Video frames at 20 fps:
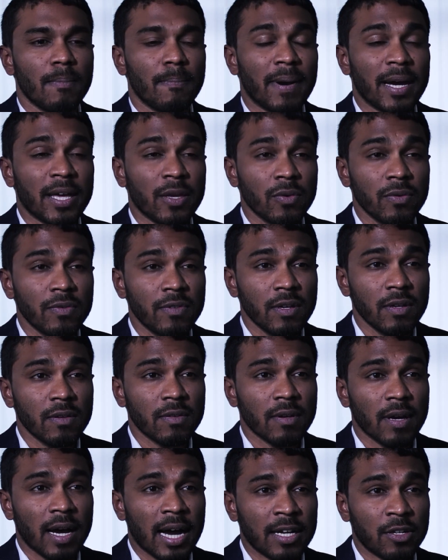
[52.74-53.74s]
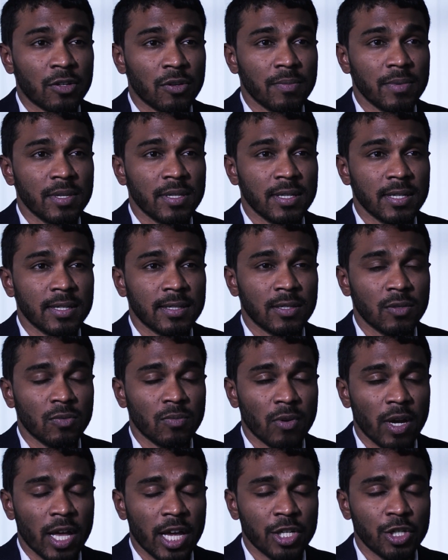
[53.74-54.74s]
By using the atomistic
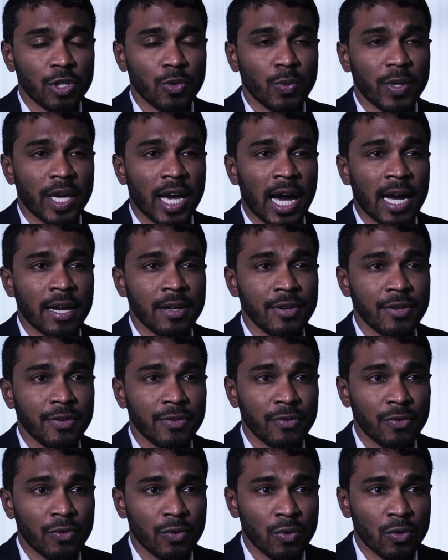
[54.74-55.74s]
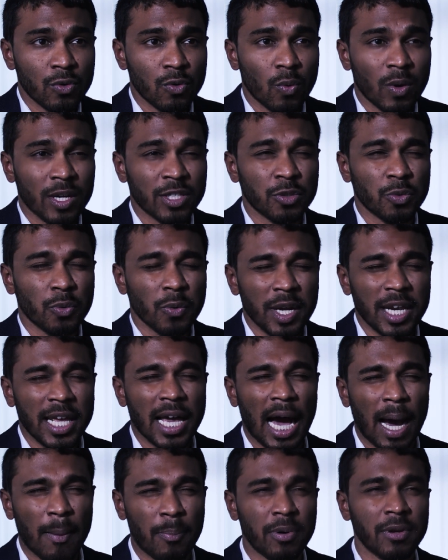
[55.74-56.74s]
simulation, we understood what's
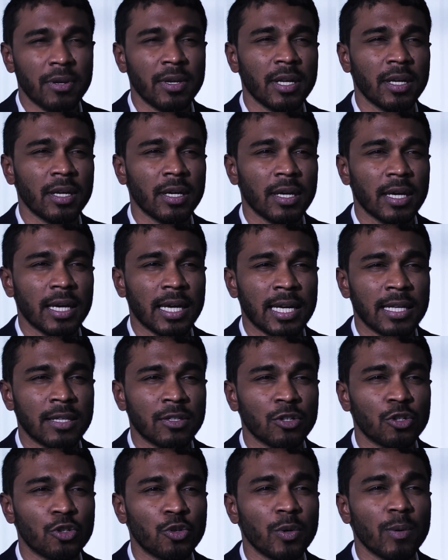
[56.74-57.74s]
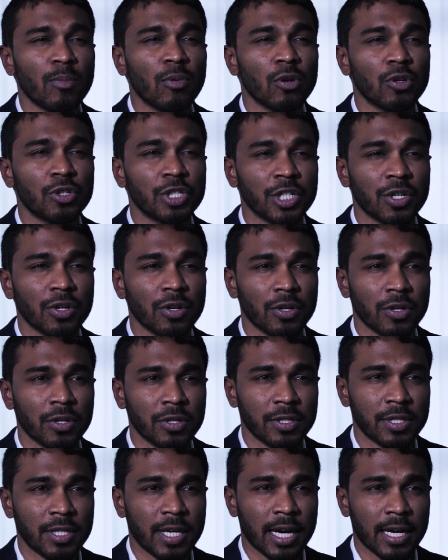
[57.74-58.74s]
really happening in the tribological
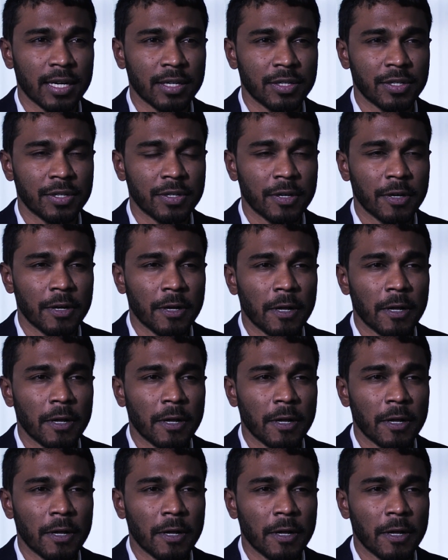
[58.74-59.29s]
contact.